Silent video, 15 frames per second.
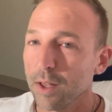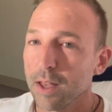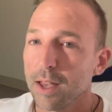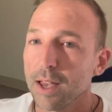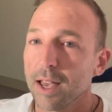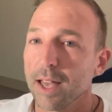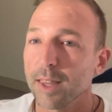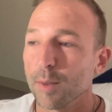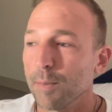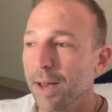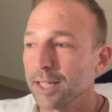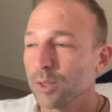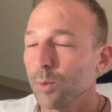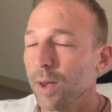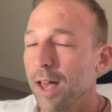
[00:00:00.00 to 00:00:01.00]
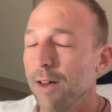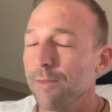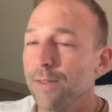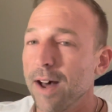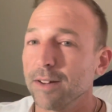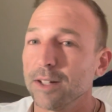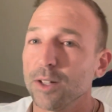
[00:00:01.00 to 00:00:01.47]
and the best way I've
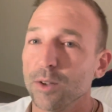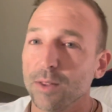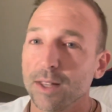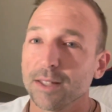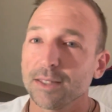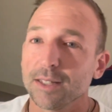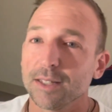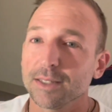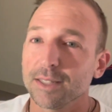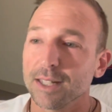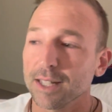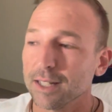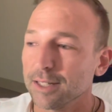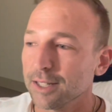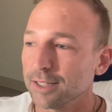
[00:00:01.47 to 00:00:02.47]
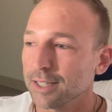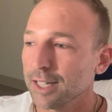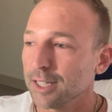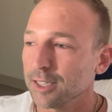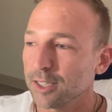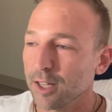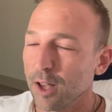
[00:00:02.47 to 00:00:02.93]
found to do this is to just get
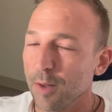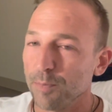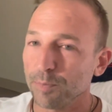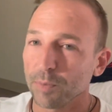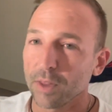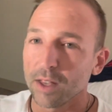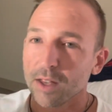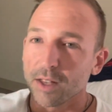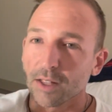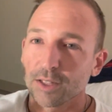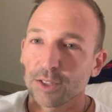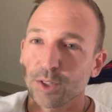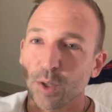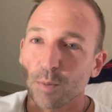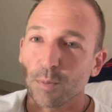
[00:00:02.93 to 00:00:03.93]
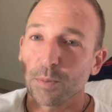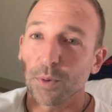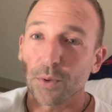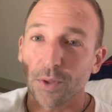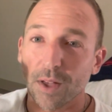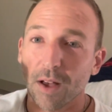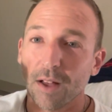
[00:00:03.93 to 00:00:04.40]
some soup
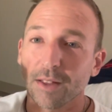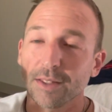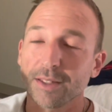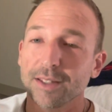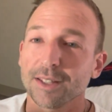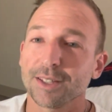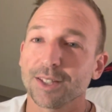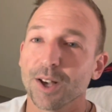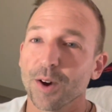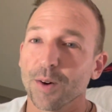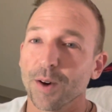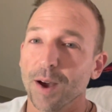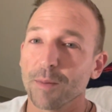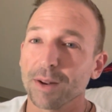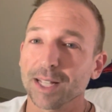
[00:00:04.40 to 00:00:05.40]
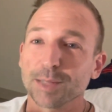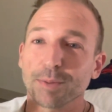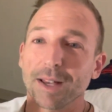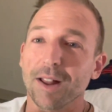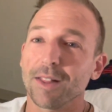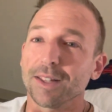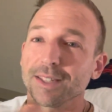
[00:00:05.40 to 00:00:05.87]
bouillons. So I'm gonna explain
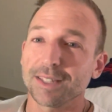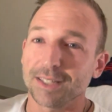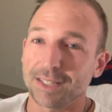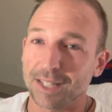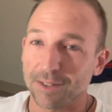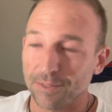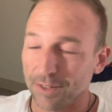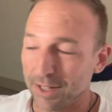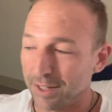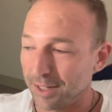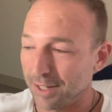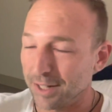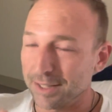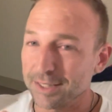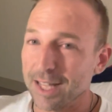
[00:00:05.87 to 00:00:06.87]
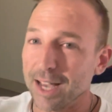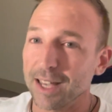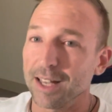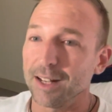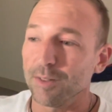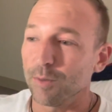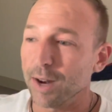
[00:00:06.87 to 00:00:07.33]
all this in a
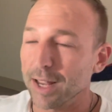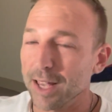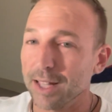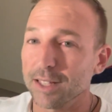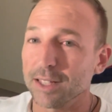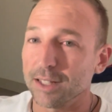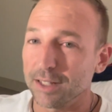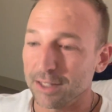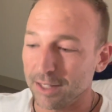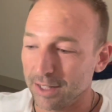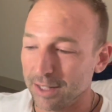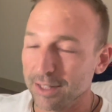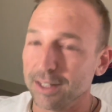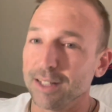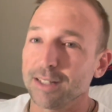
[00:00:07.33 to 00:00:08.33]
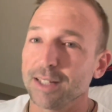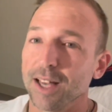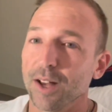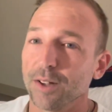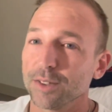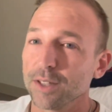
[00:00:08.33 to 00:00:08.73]
second when I get into the details,